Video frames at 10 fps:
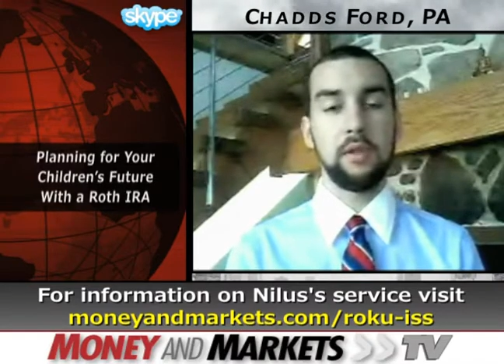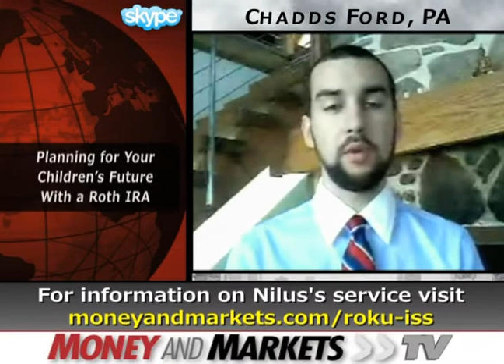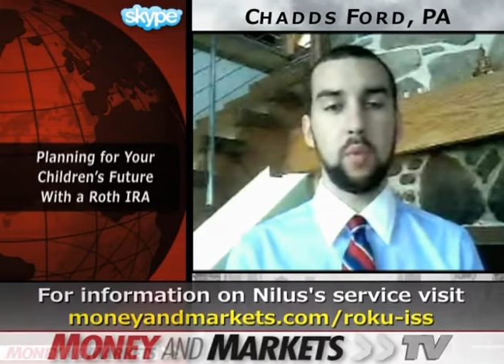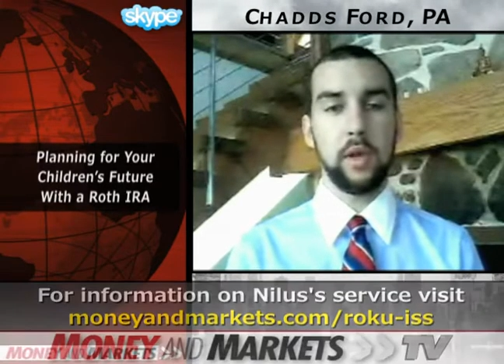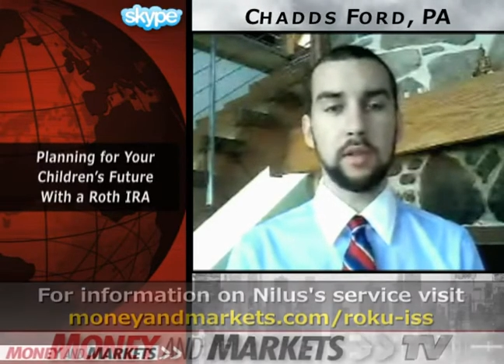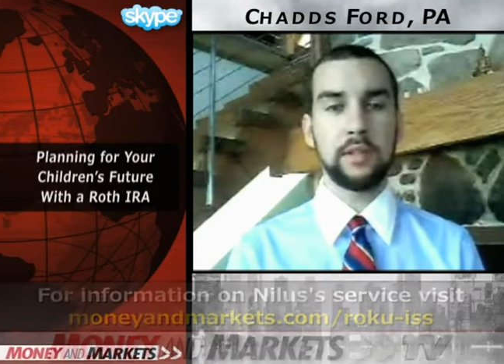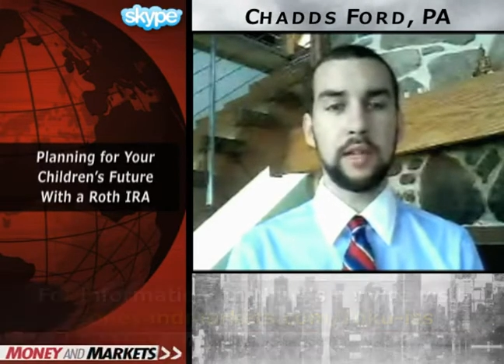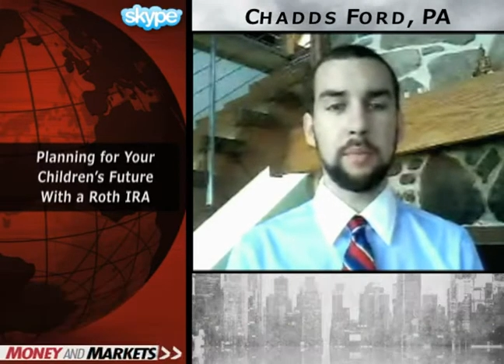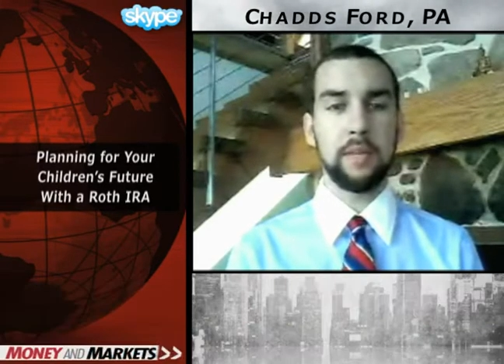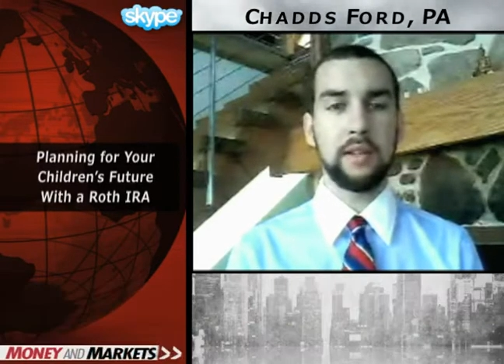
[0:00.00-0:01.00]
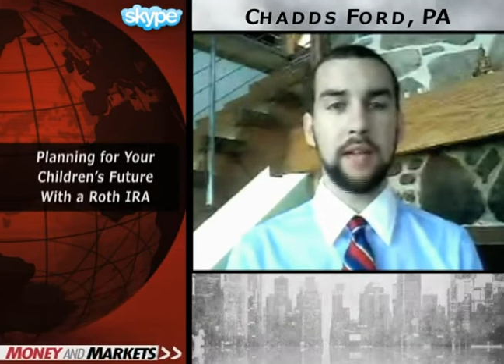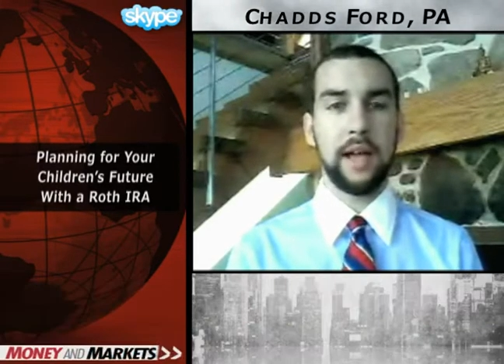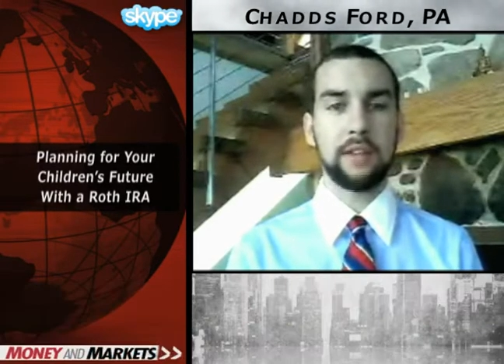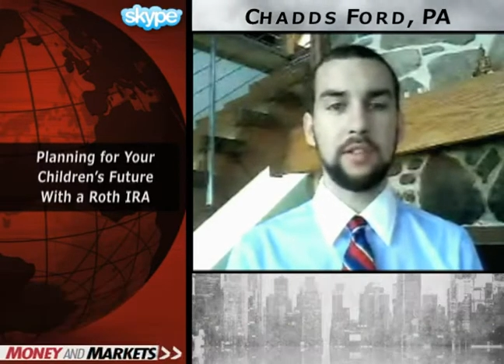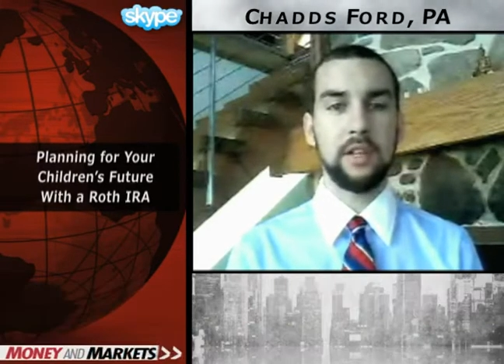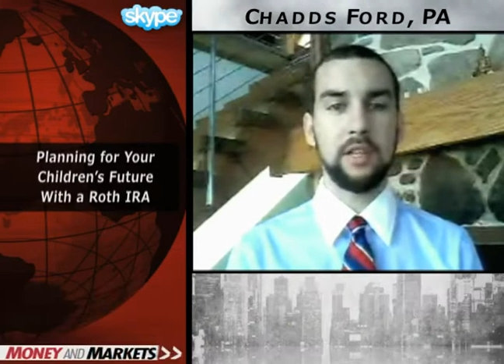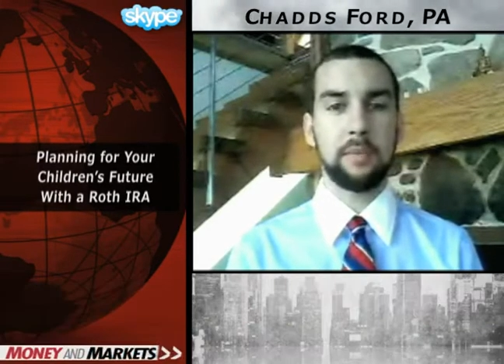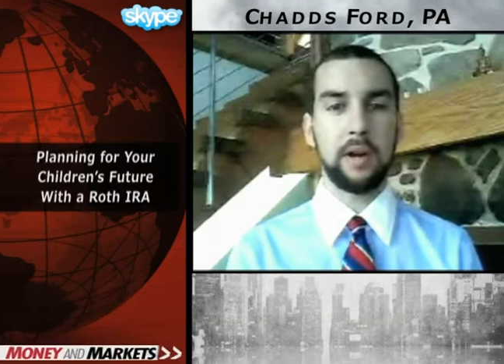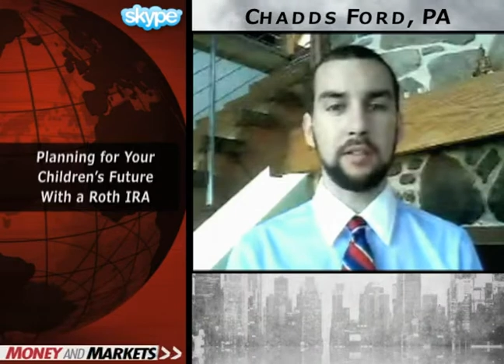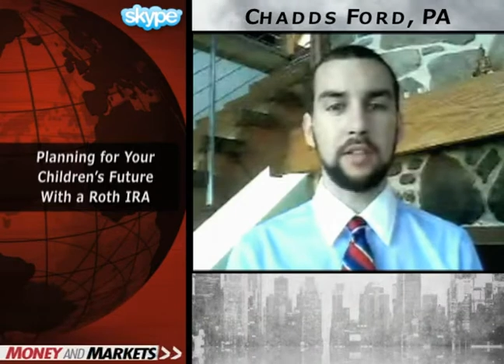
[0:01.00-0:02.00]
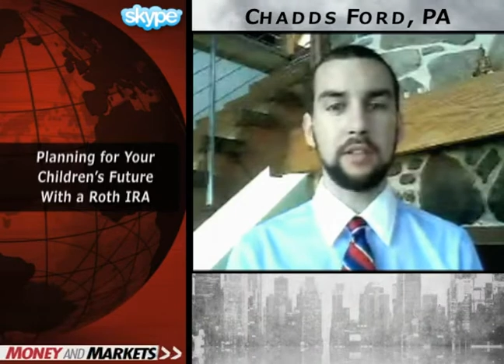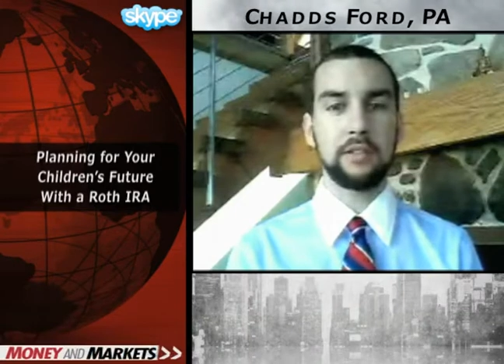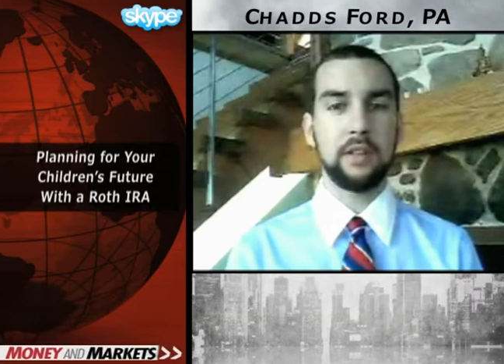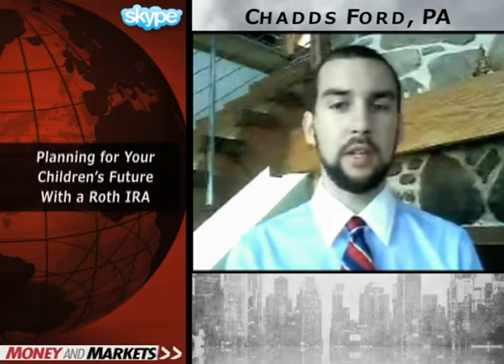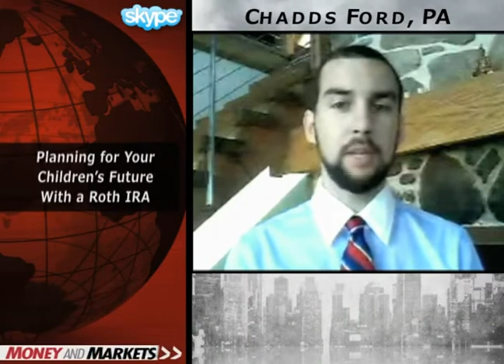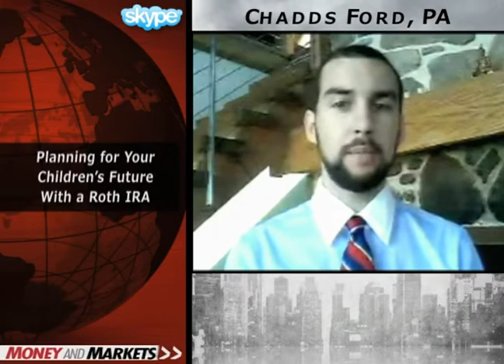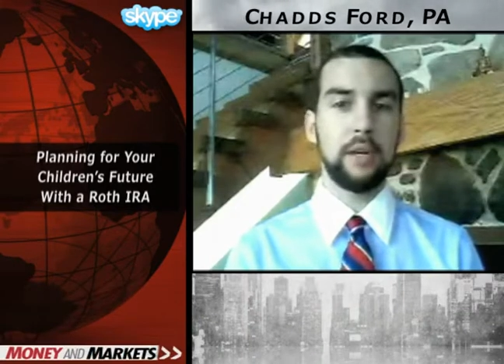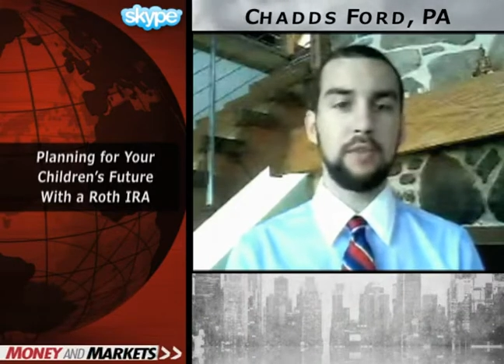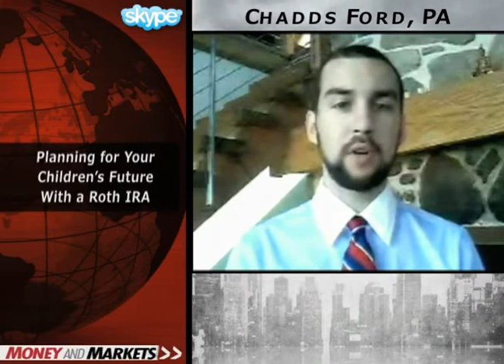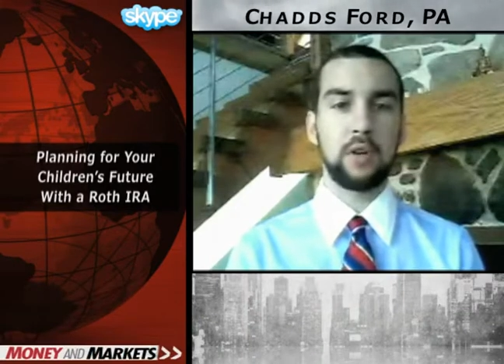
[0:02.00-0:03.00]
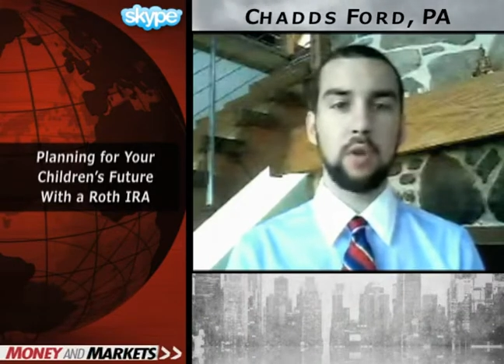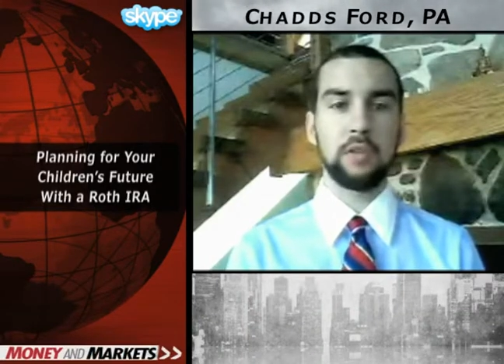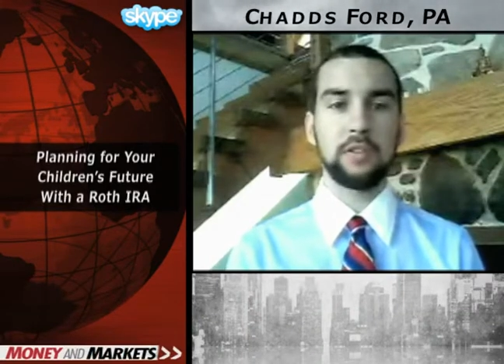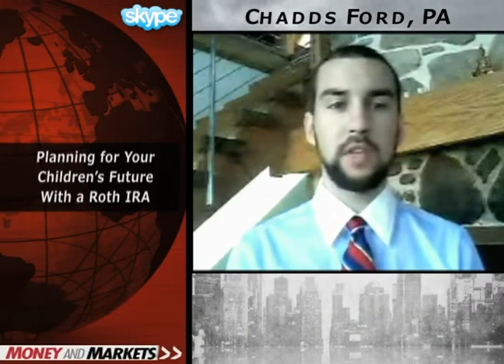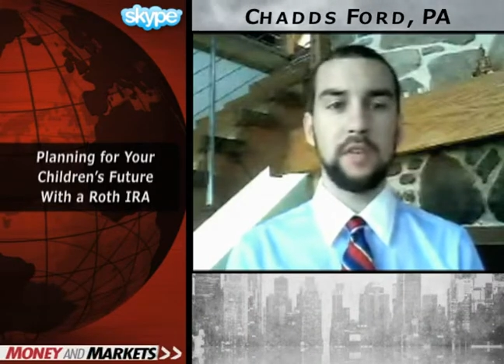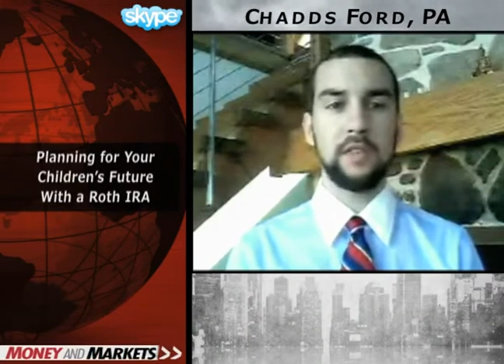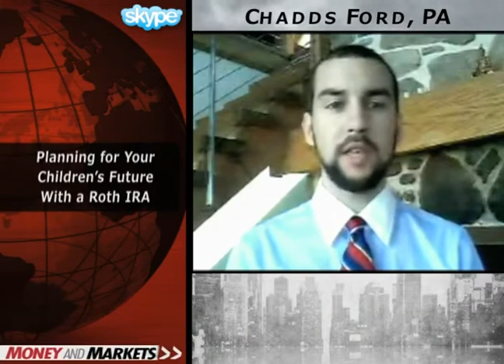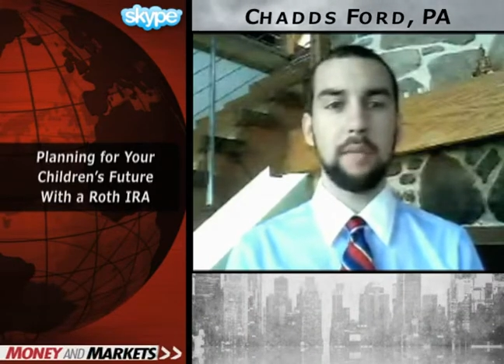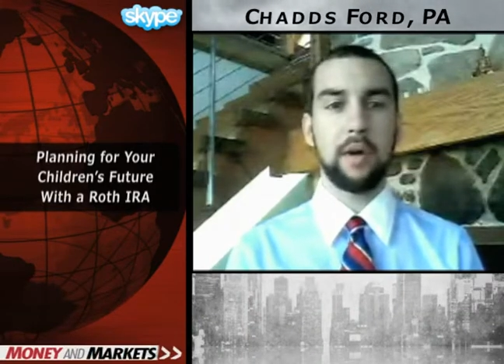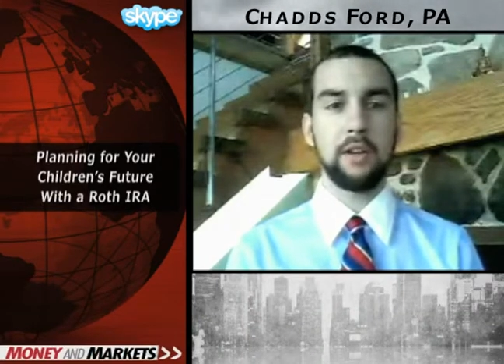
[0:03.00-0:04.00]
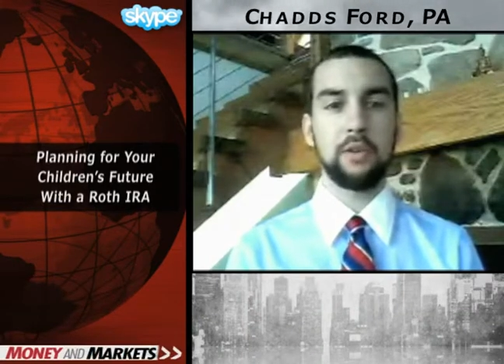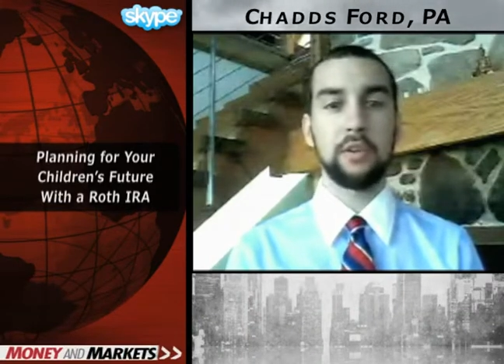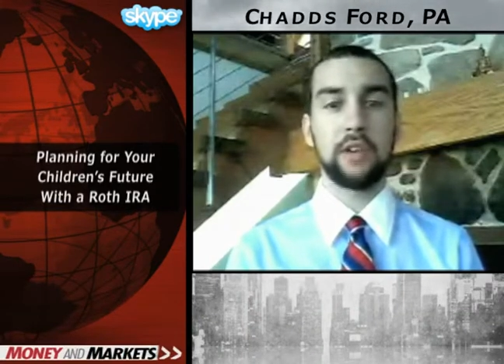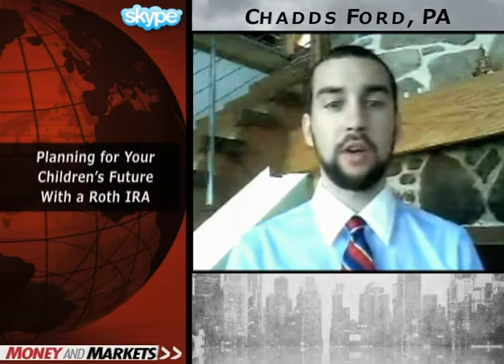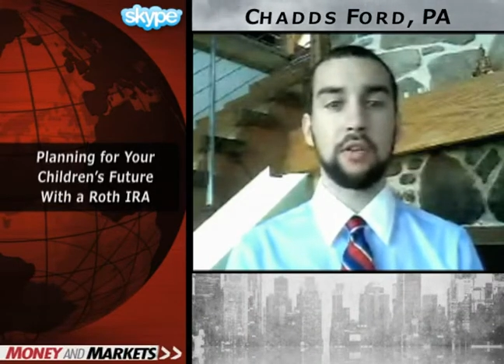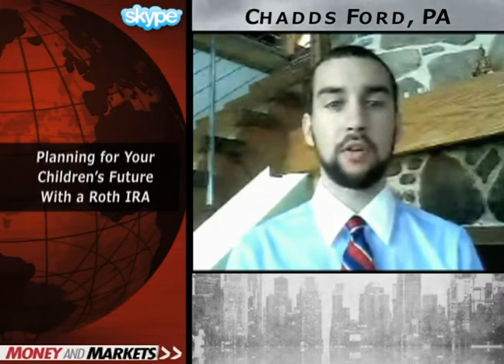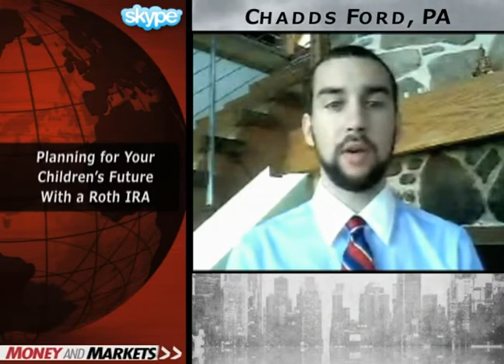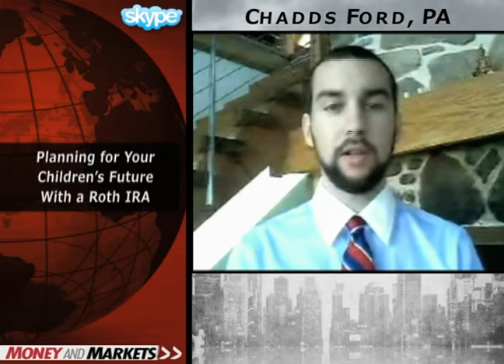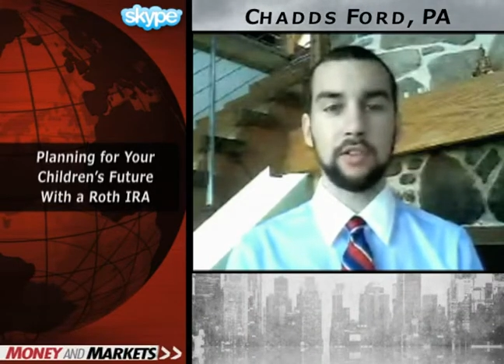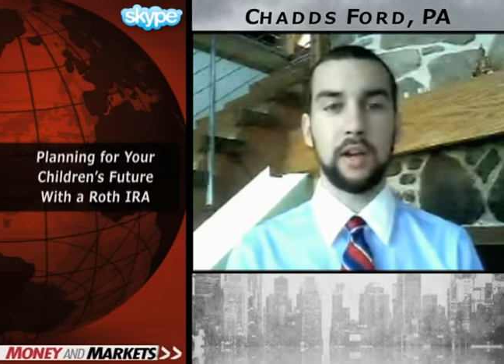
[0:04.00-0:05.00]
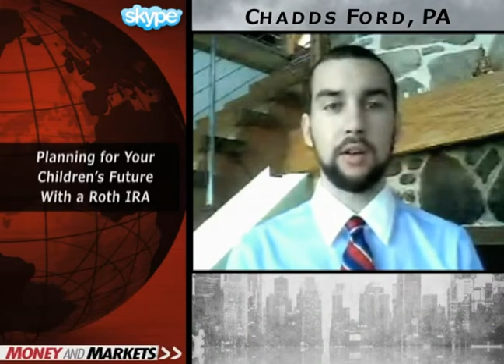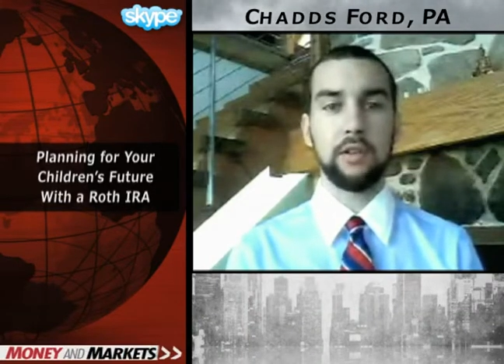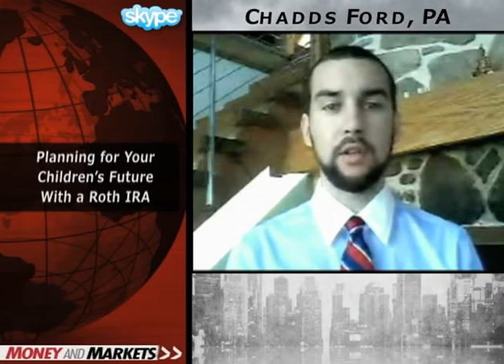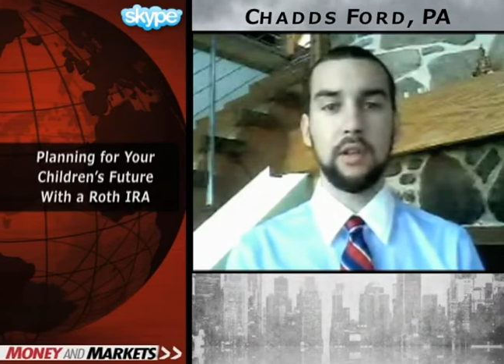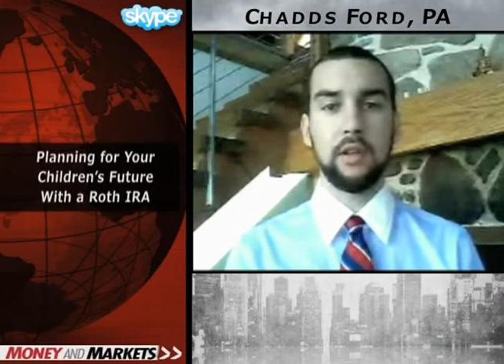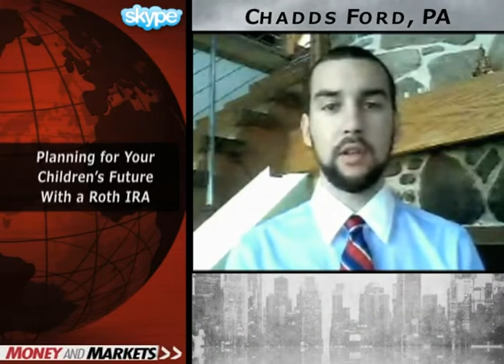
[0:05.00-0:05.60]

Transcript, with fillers: You will take a big tax hit in the process, but if your goal is leaving that money to a child or grandchild,